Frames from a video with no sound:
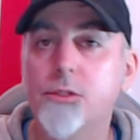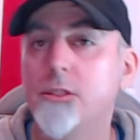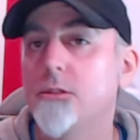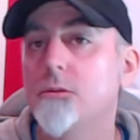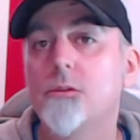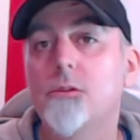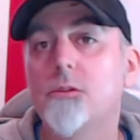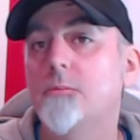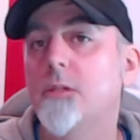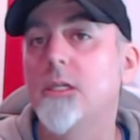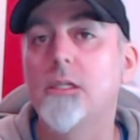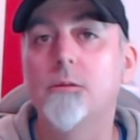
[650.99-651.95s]
or do you use
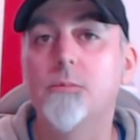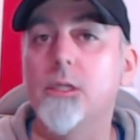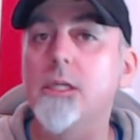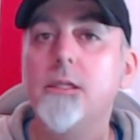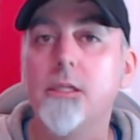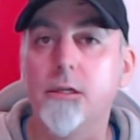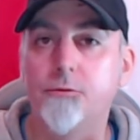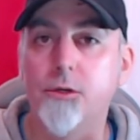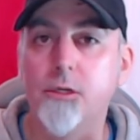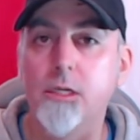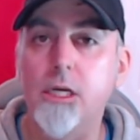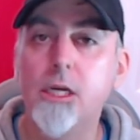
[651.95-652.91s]
something completely
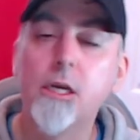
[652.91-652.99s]
different?